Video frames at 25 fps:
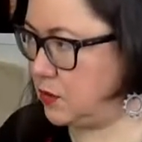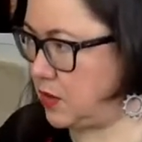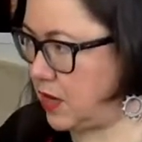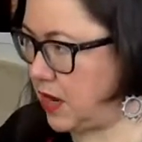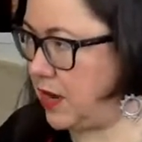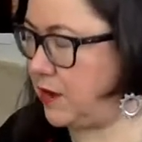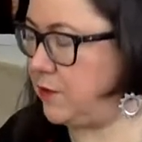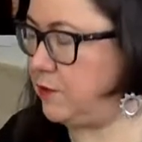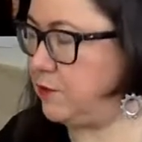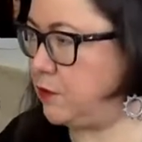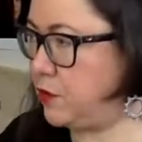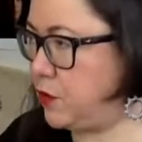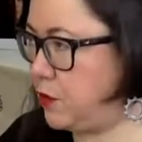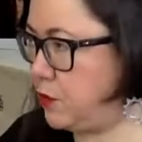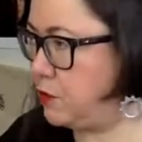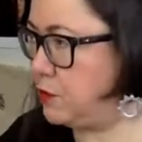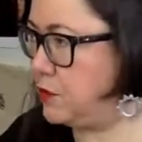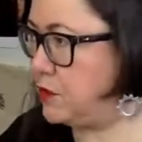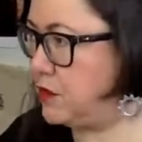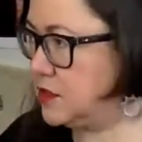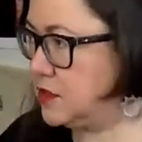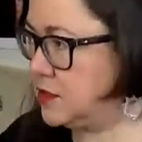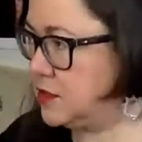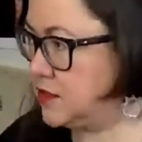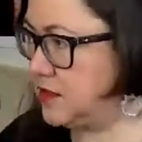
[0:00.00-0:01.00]
high flow
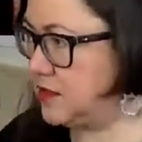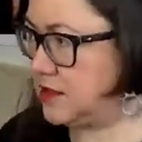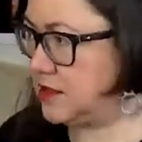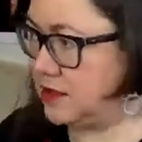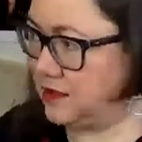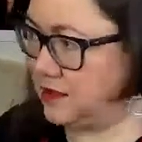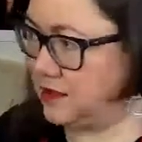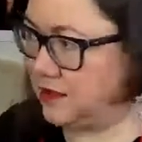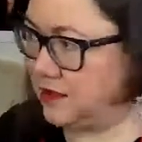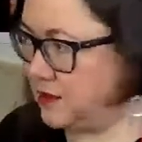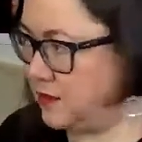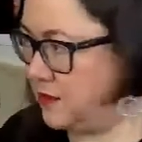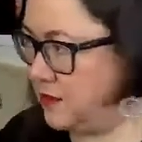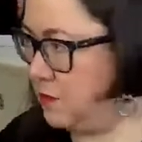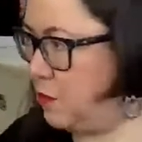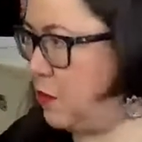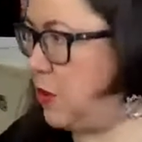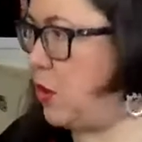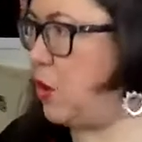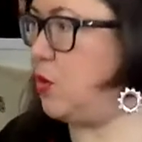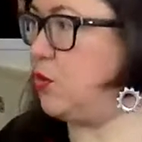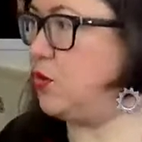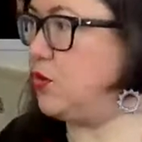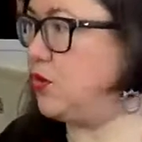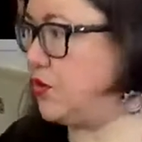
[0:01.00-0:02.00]
is
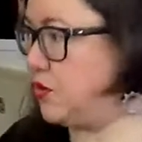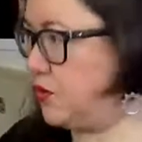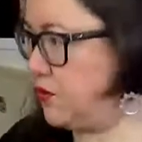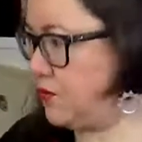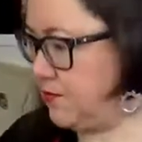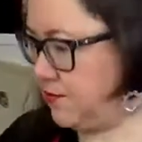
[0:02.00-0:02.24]
both.